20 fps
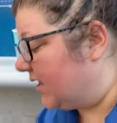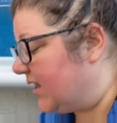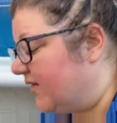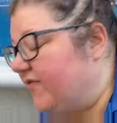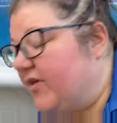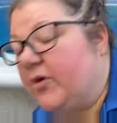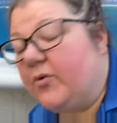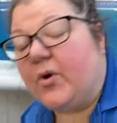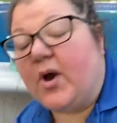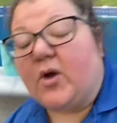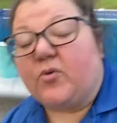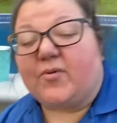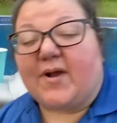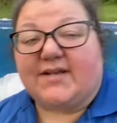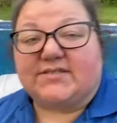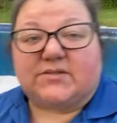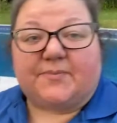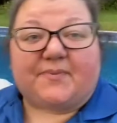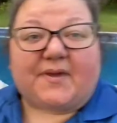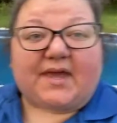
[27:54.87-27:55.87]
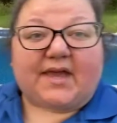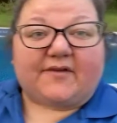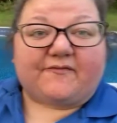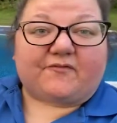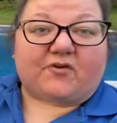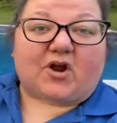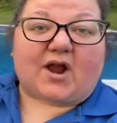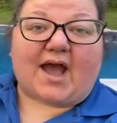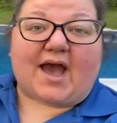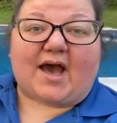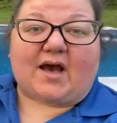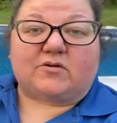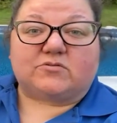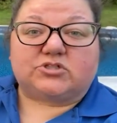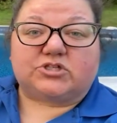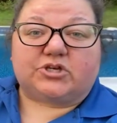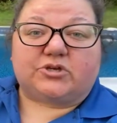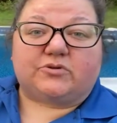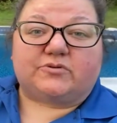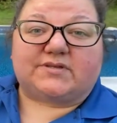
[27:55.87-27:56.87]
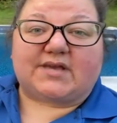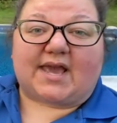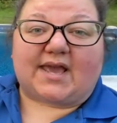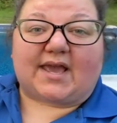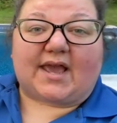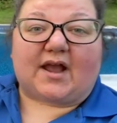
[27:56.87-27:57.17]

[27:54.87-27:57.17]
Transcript: give you a recipe for how to take